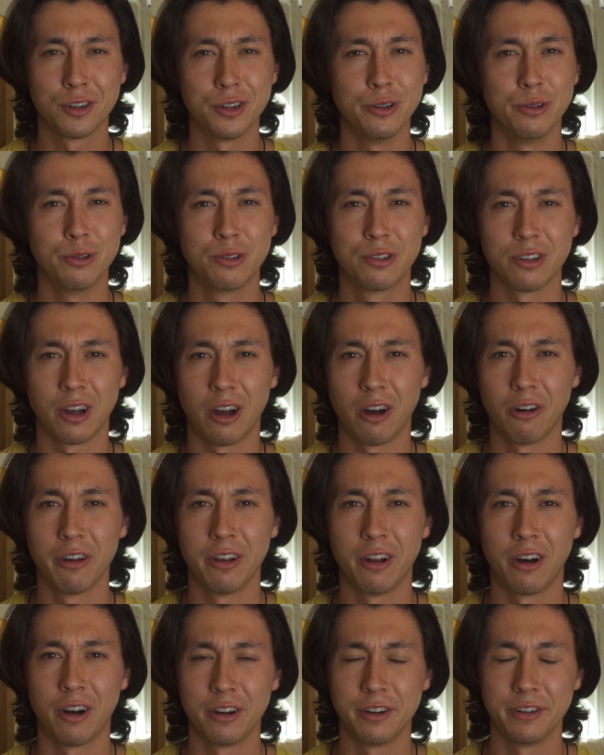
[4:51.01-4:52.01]
too
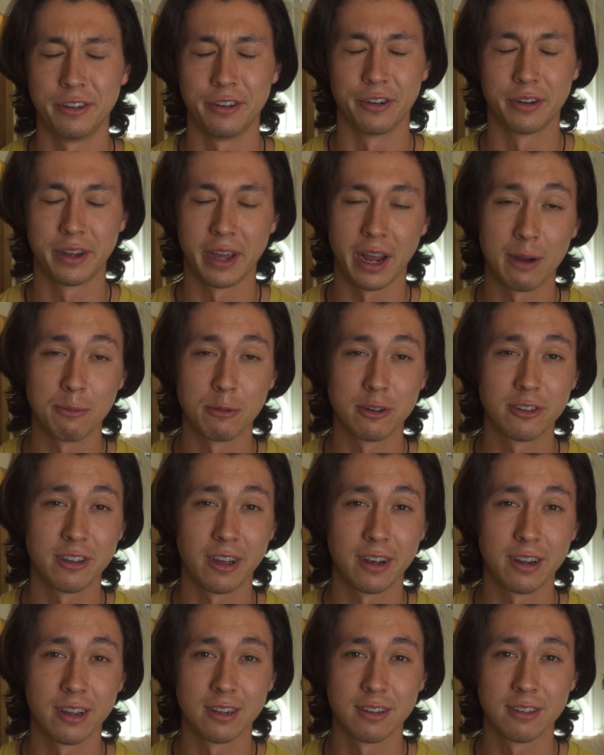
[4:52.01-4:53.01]
solid on your camera
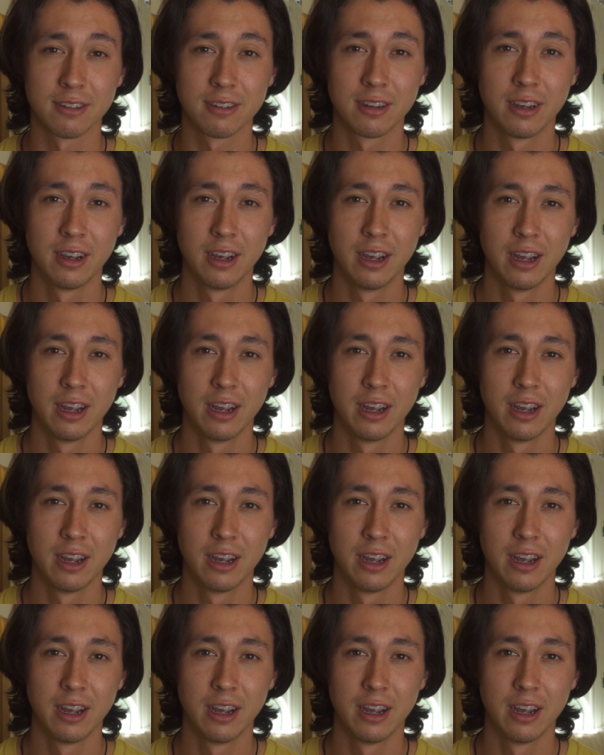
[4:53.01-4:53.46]
settings